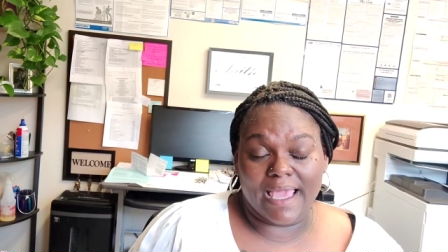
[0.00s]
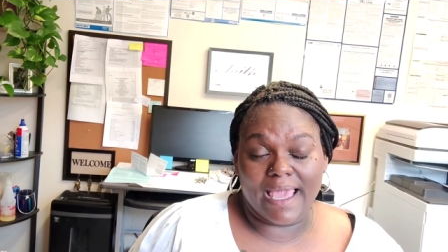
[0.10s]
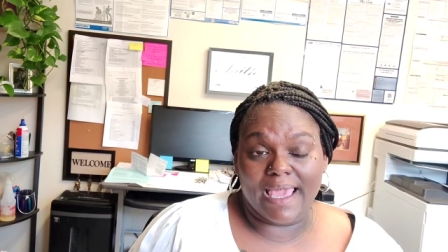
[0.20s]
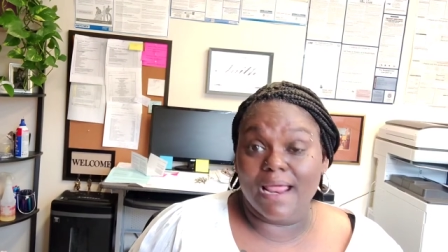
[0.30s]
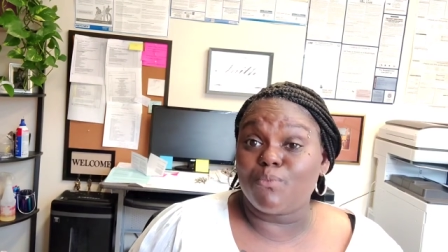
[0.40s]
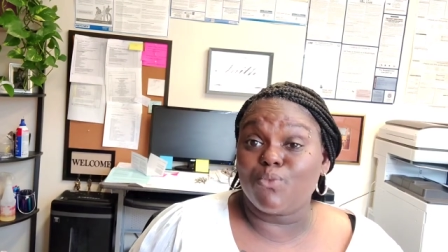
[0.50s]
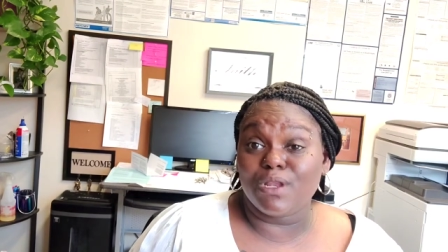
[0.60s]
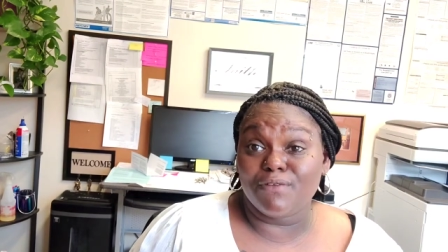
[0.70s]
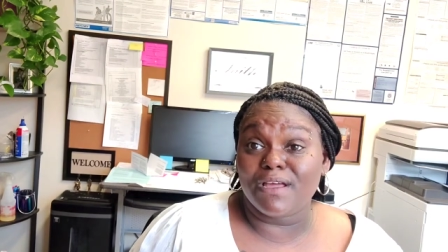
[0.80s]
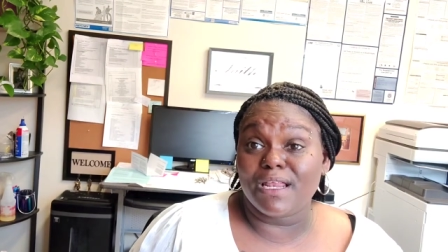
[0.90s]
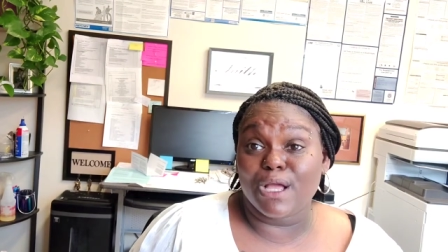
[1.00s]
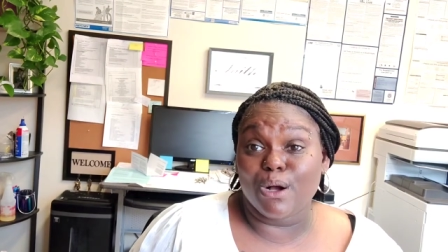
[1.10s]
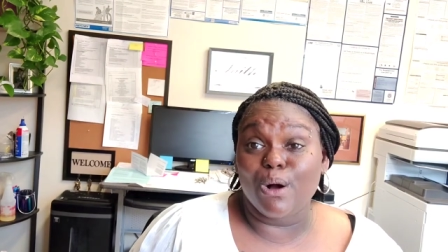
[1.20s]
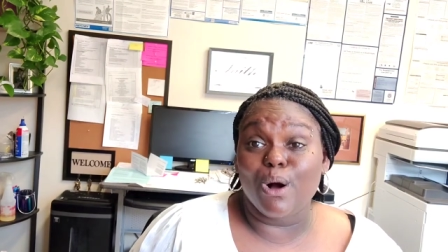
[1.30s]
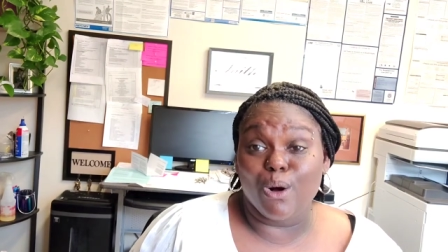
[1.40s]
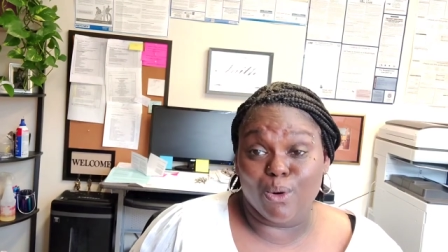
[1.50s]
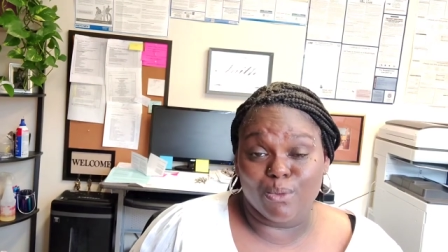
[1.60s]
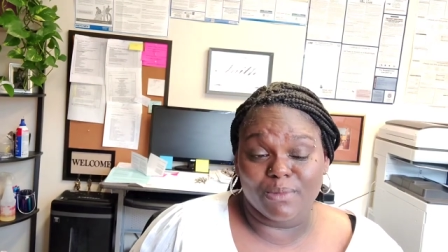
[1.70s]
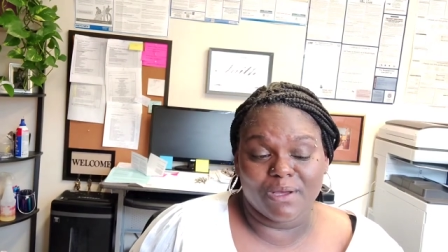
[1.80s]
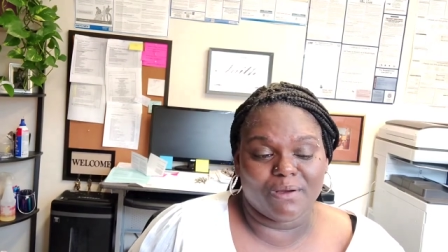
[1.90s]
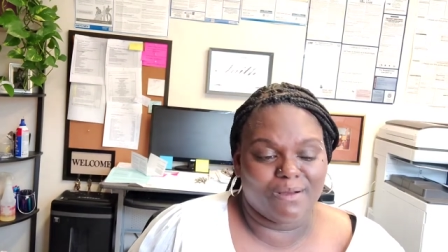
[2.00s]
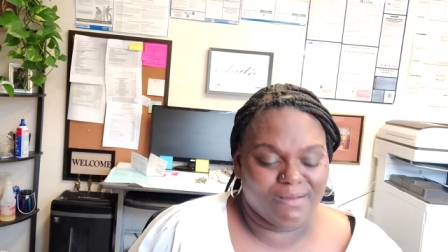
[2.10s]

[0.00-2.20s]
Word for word: And I'm really ready to go home.